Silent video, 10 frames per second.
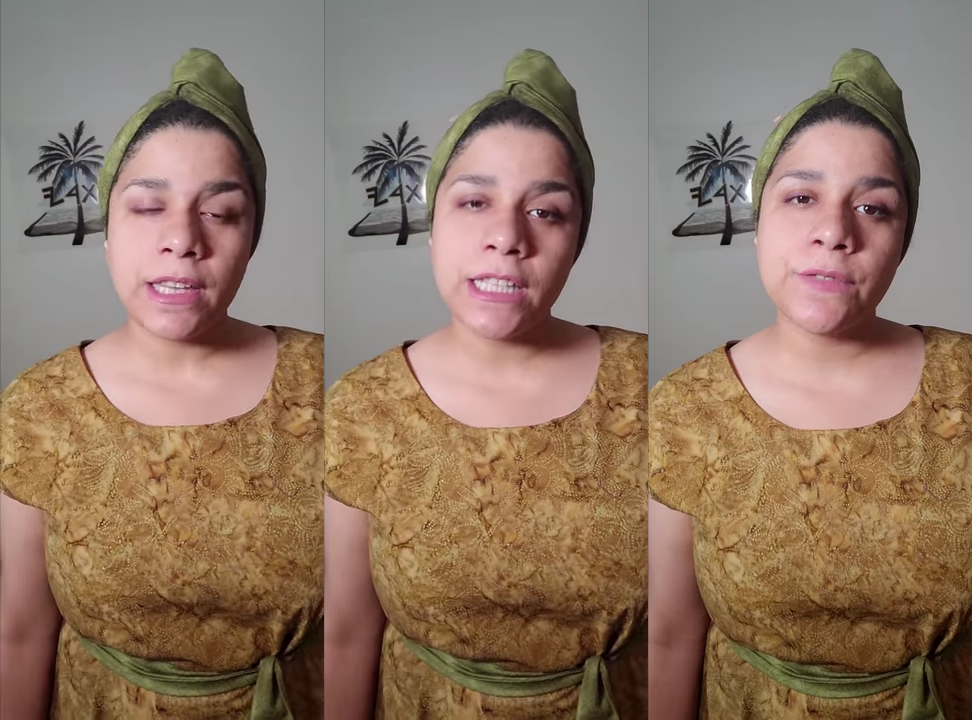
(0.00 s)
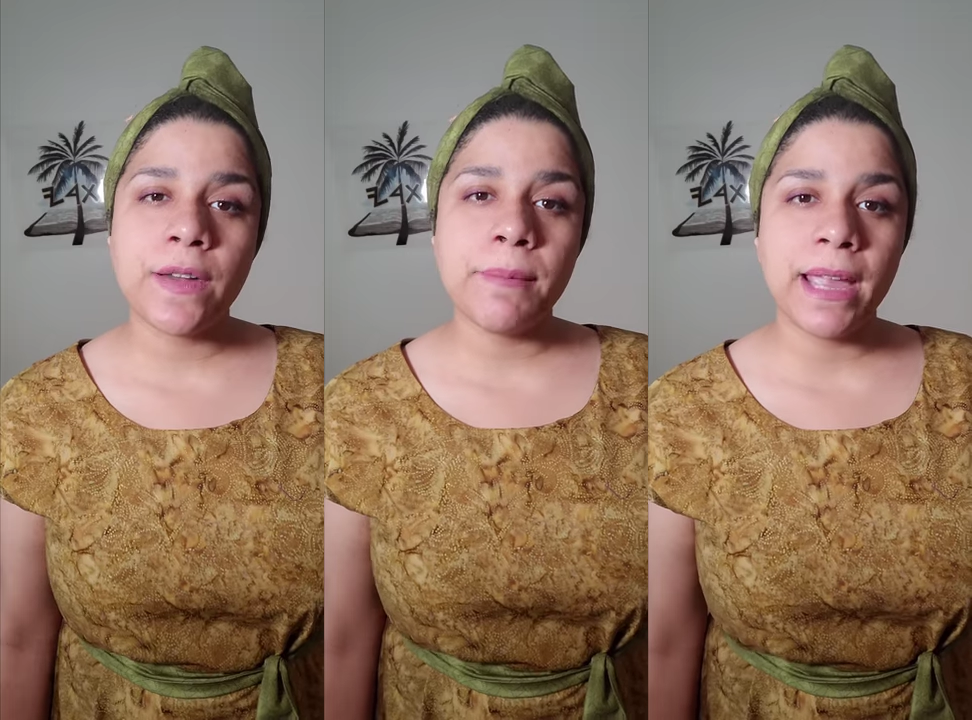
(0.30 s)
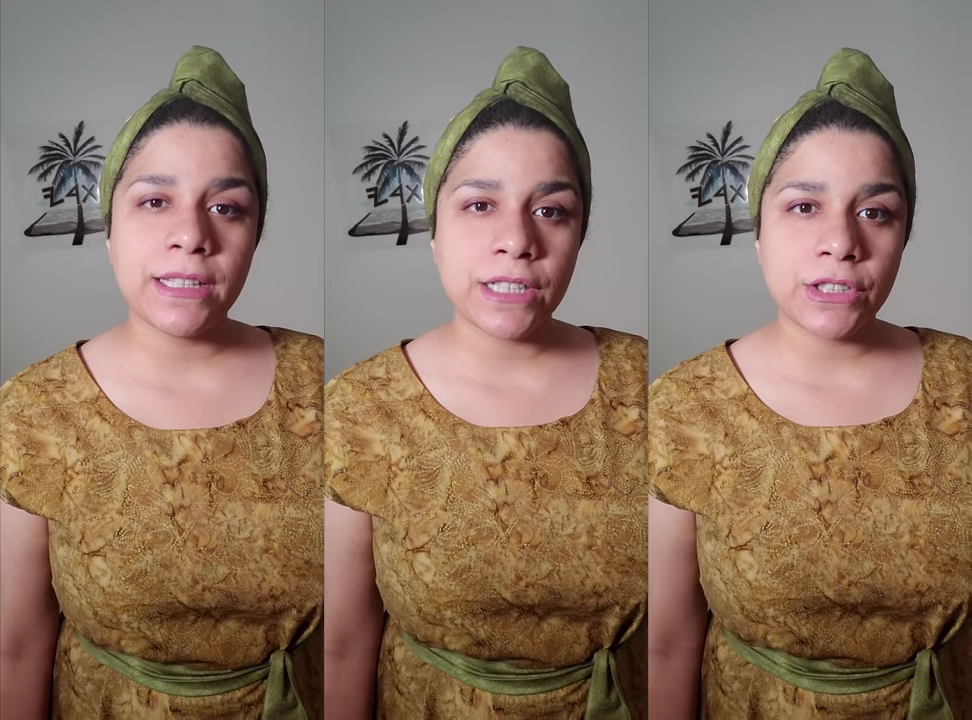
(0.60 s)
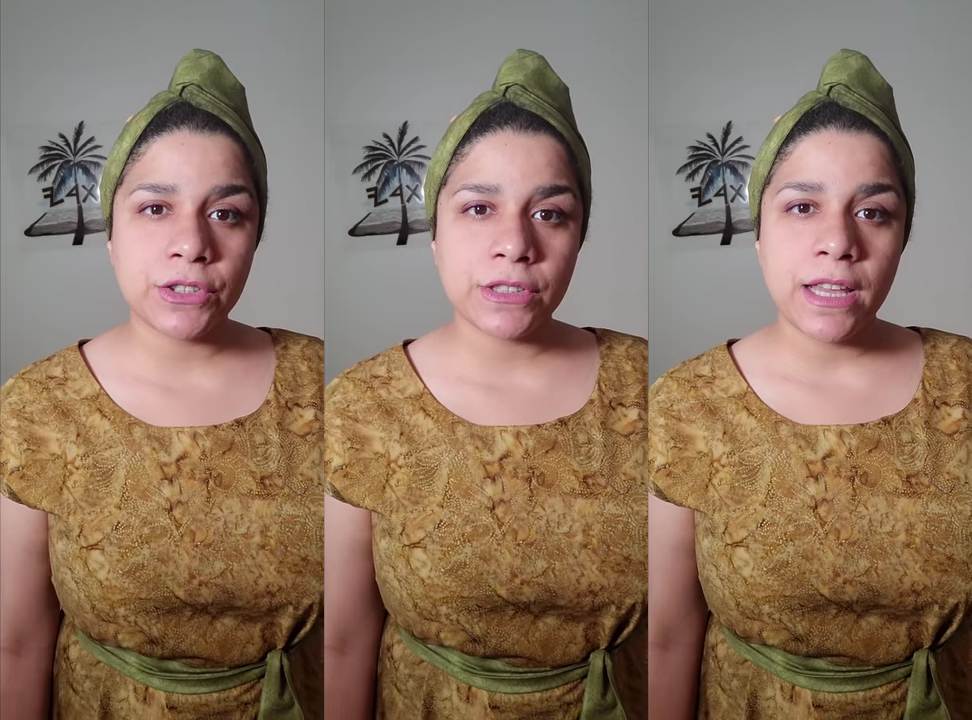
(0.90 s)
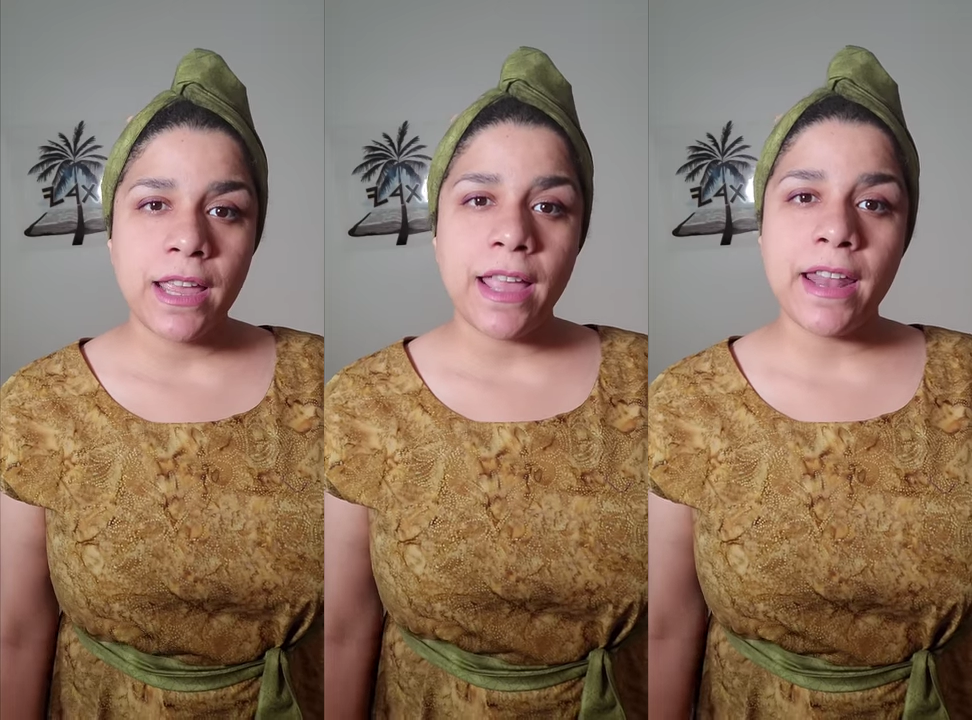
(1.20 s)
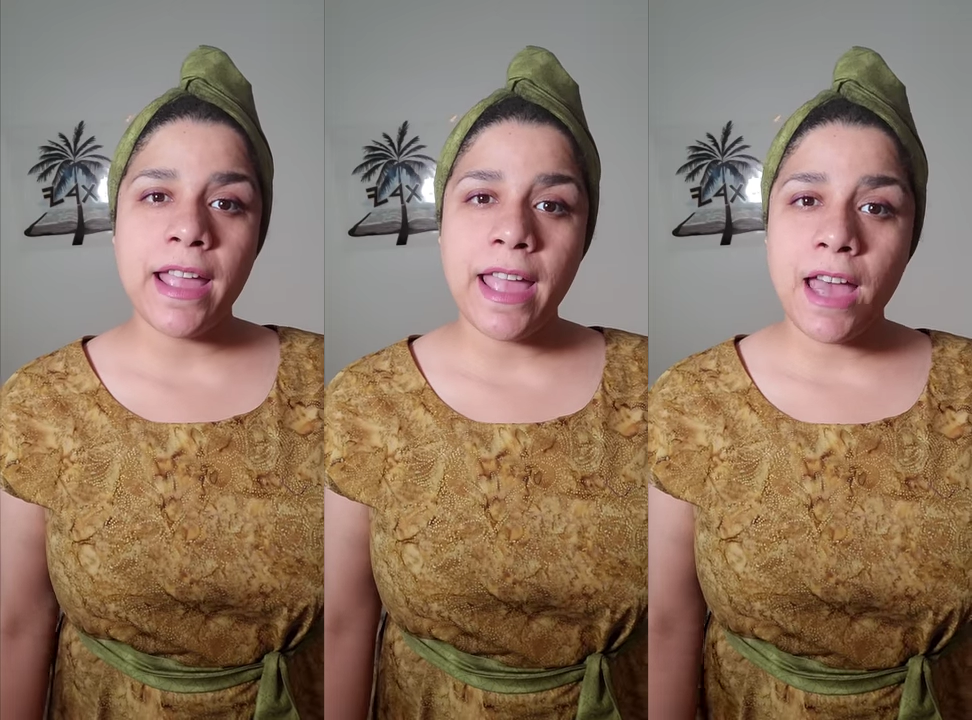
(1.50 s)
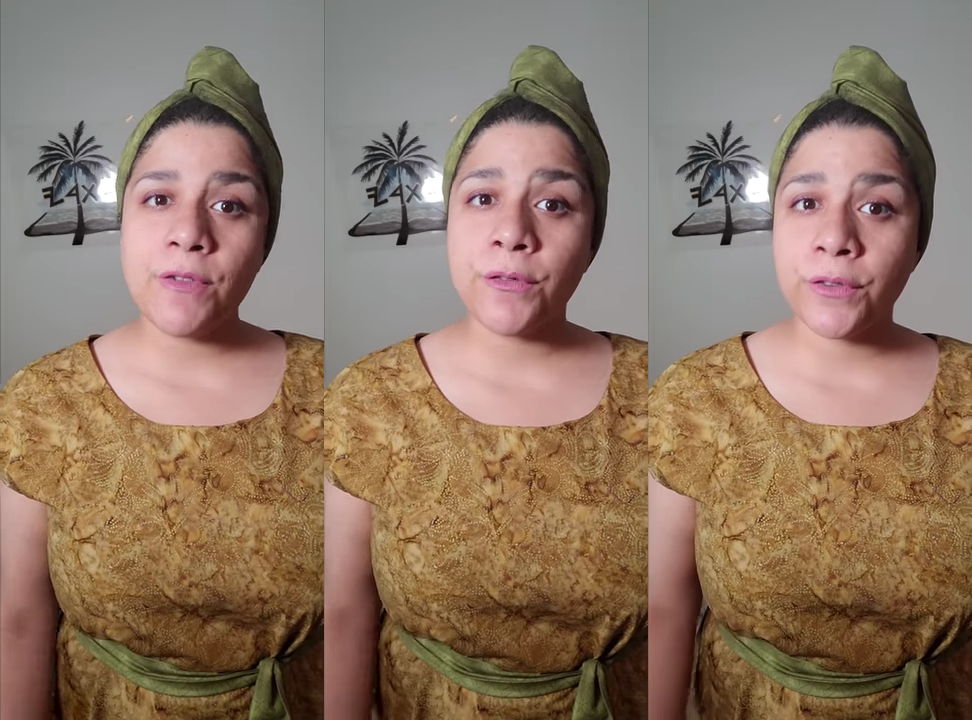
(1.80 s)
is from hand gestures. And I
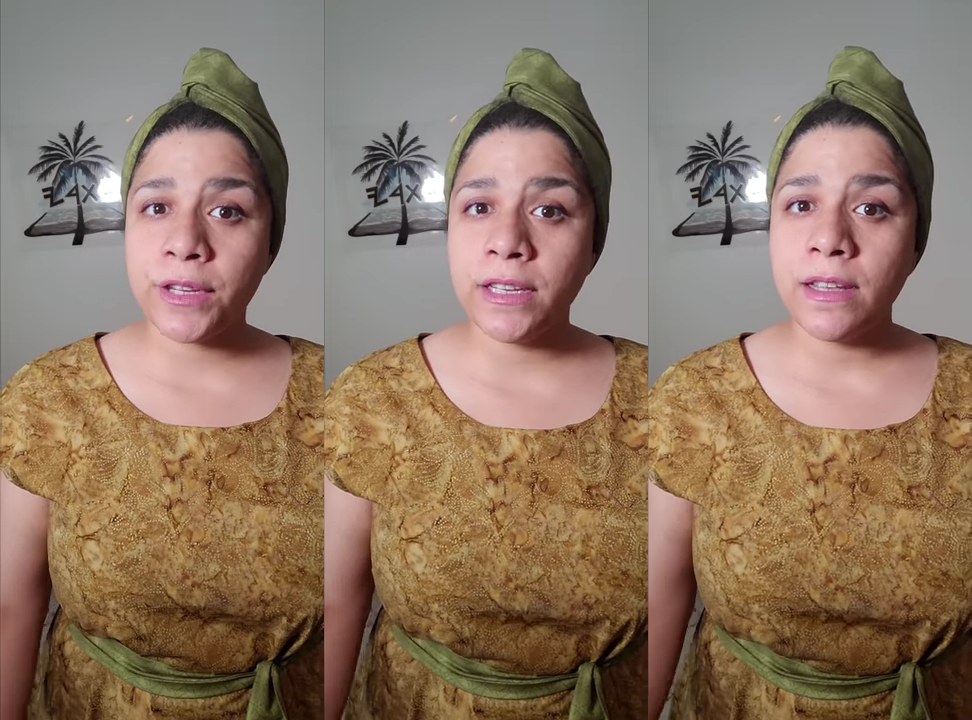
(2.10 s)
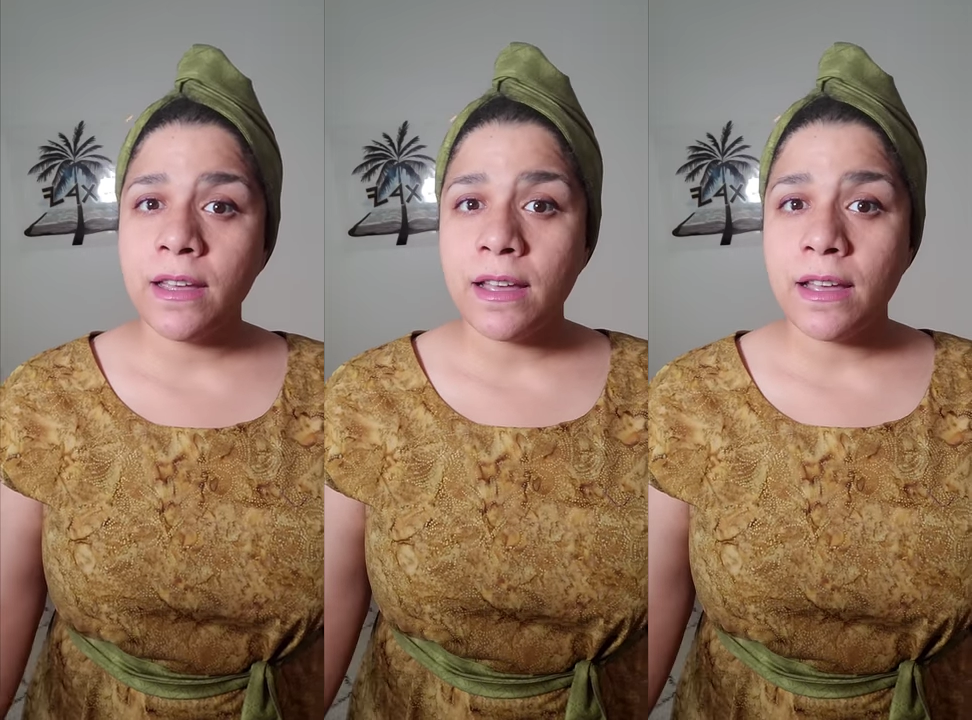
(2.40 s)
have a free